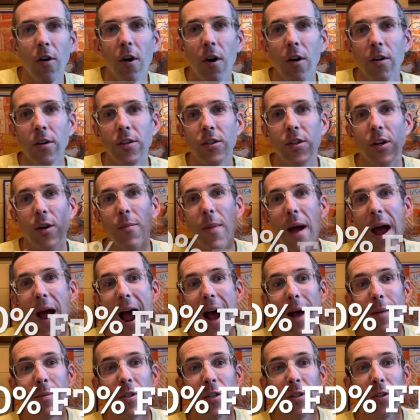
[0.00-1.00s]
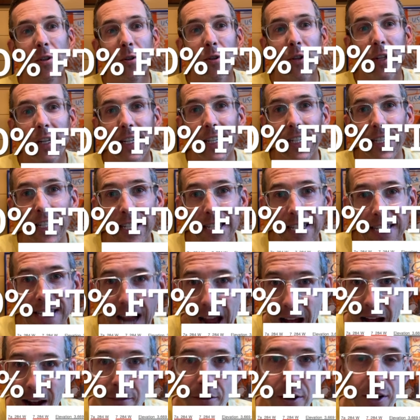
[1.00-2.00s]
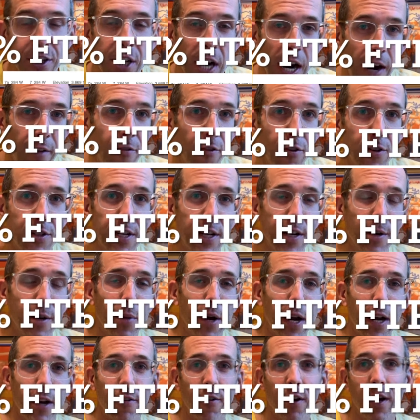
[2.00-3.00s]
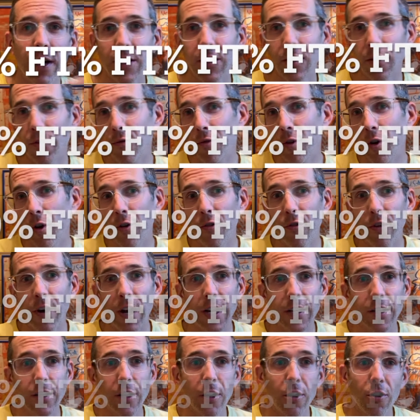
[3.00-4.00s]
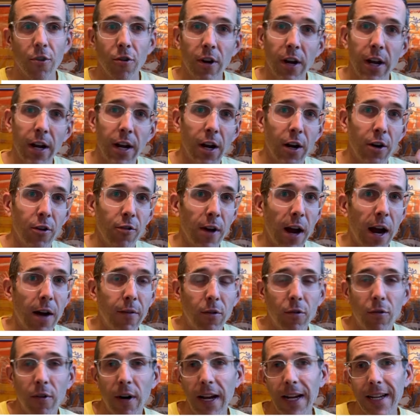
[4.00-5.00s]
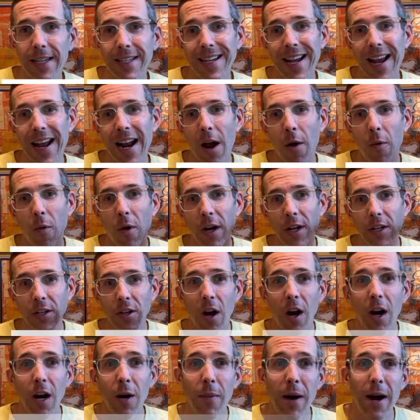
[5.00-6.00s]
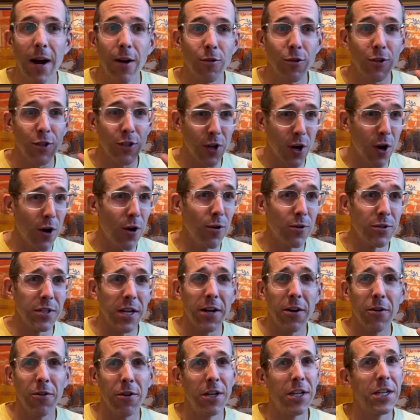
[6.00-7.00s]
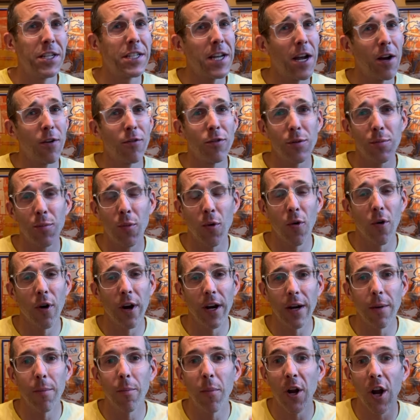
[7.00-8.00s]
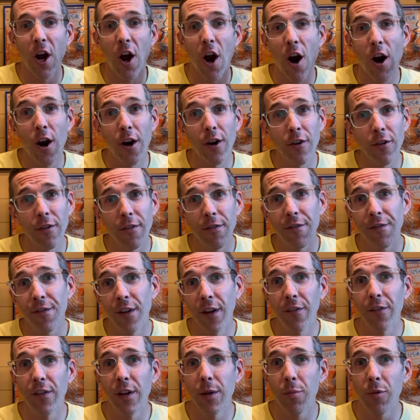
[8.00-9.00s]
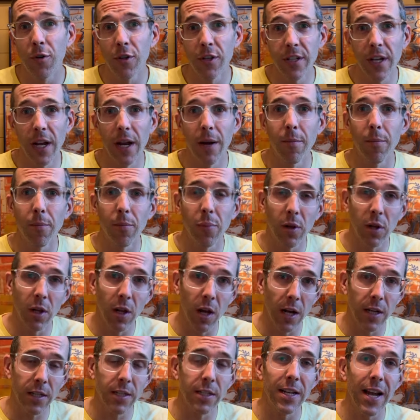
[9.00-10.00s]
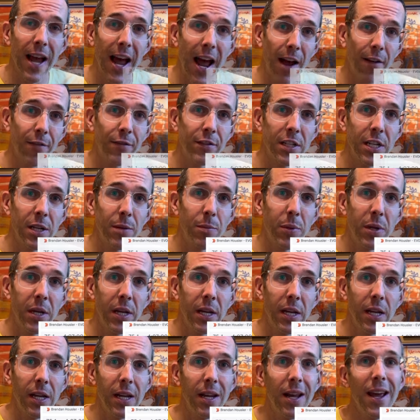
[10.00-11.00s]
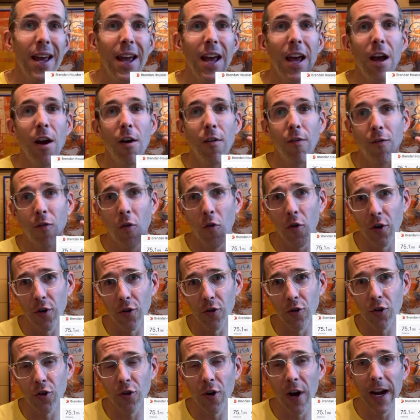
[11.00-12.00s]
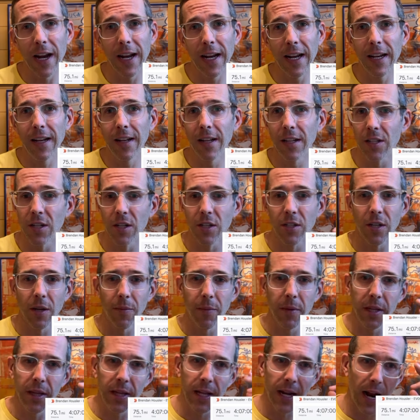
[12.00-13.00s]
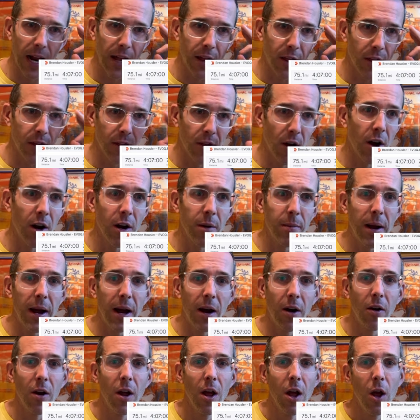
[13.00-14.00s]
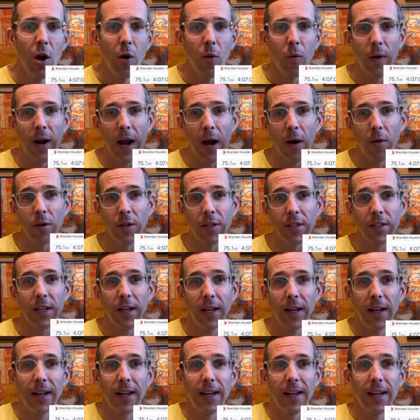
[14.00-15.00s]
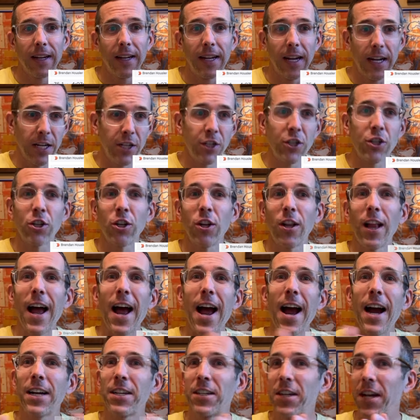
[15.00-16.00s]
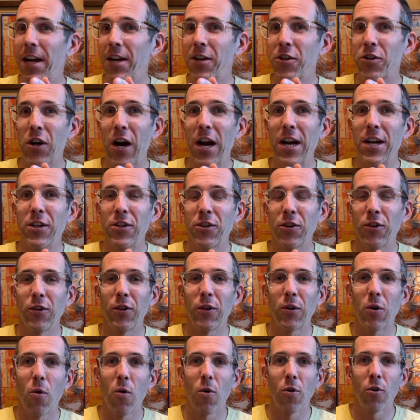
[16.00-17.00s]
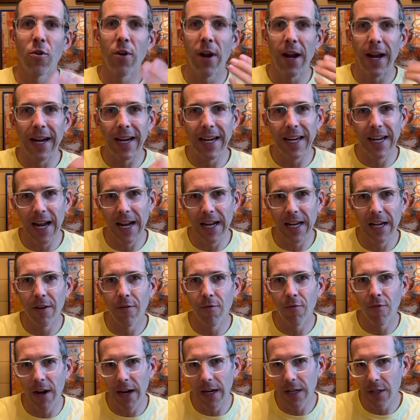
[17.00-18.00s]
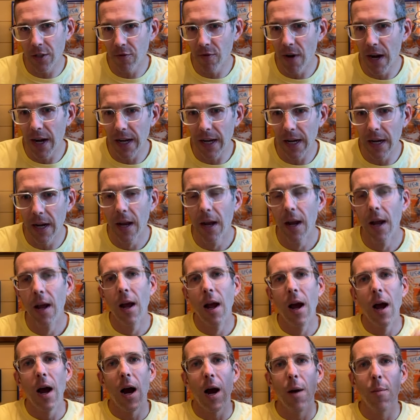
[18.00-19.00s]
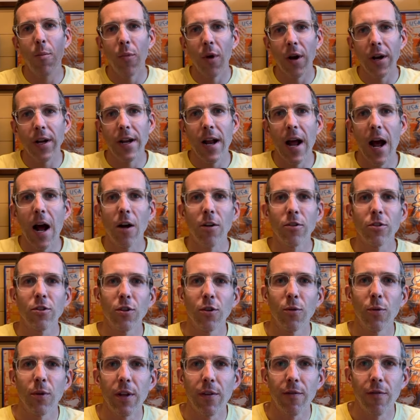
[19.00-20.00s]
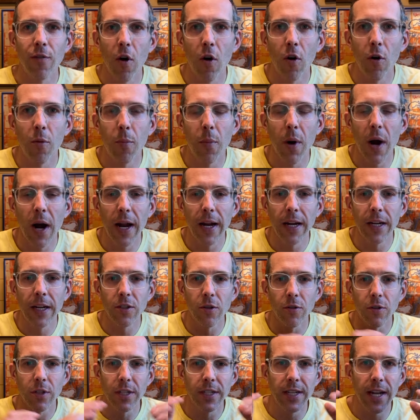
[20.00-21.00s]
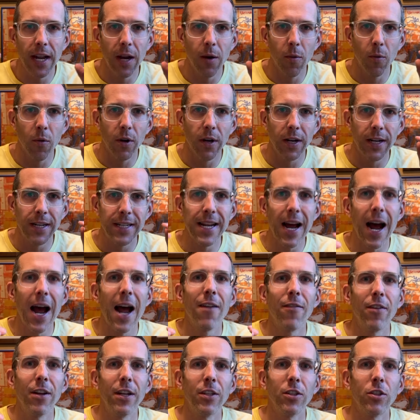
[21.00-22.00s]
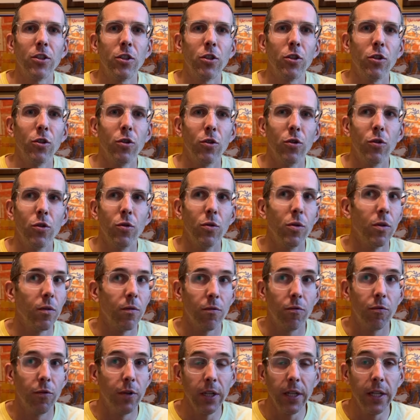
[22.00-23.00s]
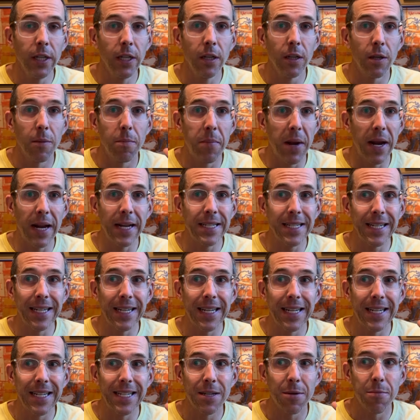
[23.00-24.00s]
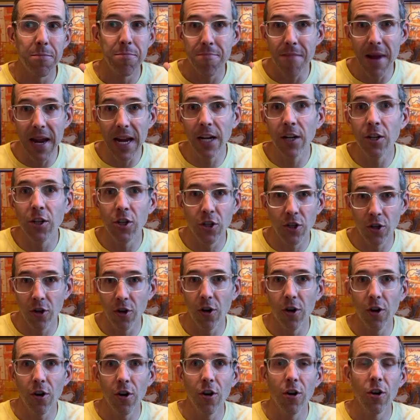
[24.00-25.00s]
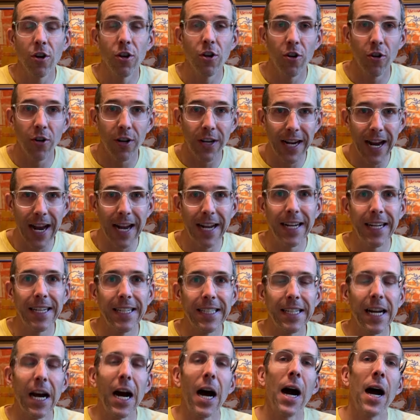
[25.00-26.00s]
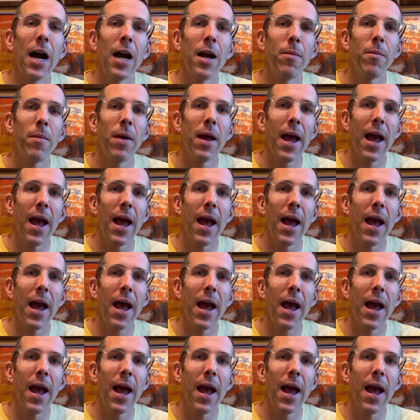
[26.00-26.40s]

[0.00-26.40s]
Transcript: are some absolutely savage efforts in a bike race, a road race, a crit, a gravel race, and I want to talk about zones. I know this sounds boring, but 150% plus FTP for your training. This is something that I thought about when I was getting shellacked and trying to turn the corner and getting race ready. I'm Brendan Hausler with EVOQ Bike. So today we're going to dive into really the basic is make sure you're getting time